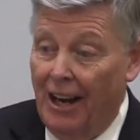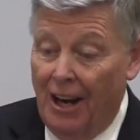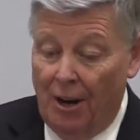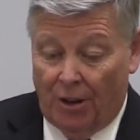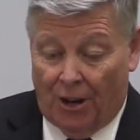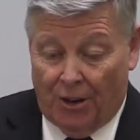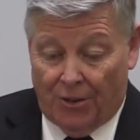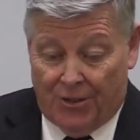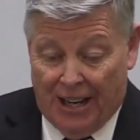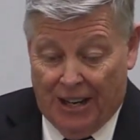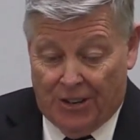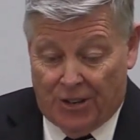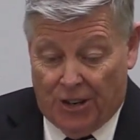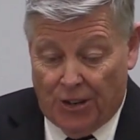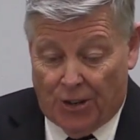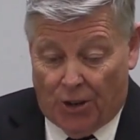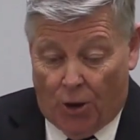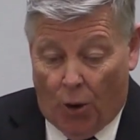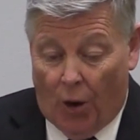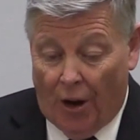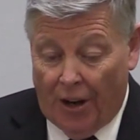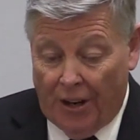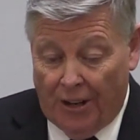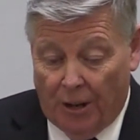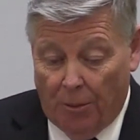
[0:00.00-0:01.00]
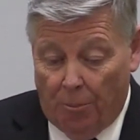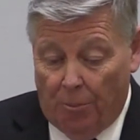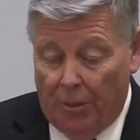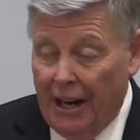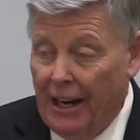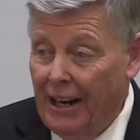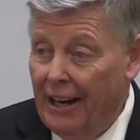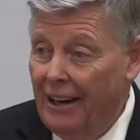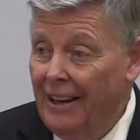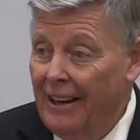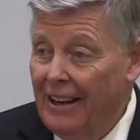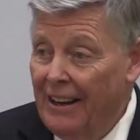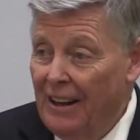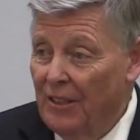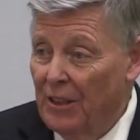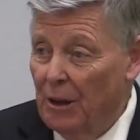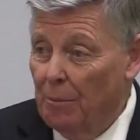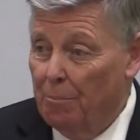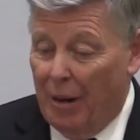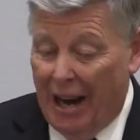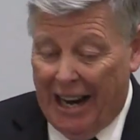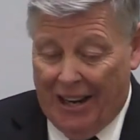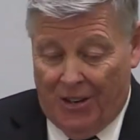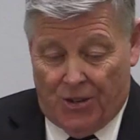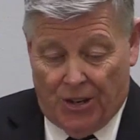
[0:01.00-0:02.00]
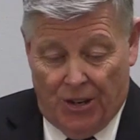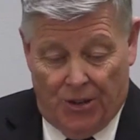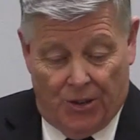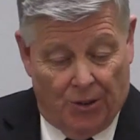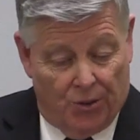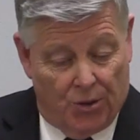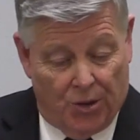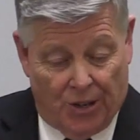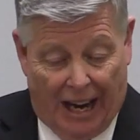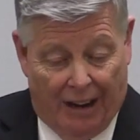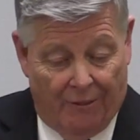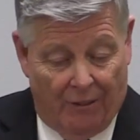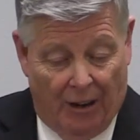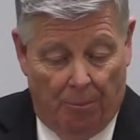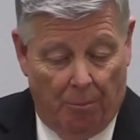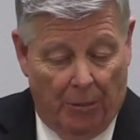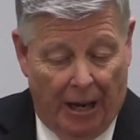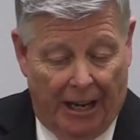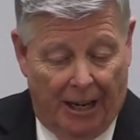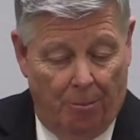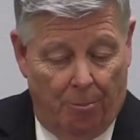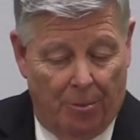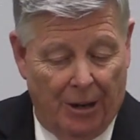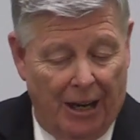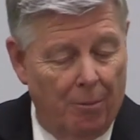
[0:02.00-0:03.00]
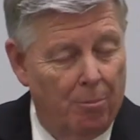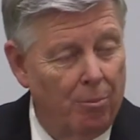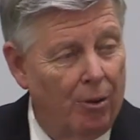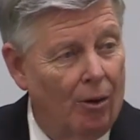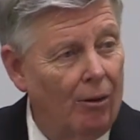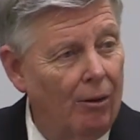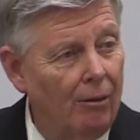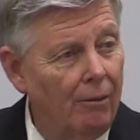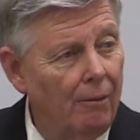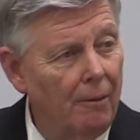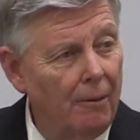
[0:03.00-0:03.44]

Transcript: Because this is going to be the basis of saving many people.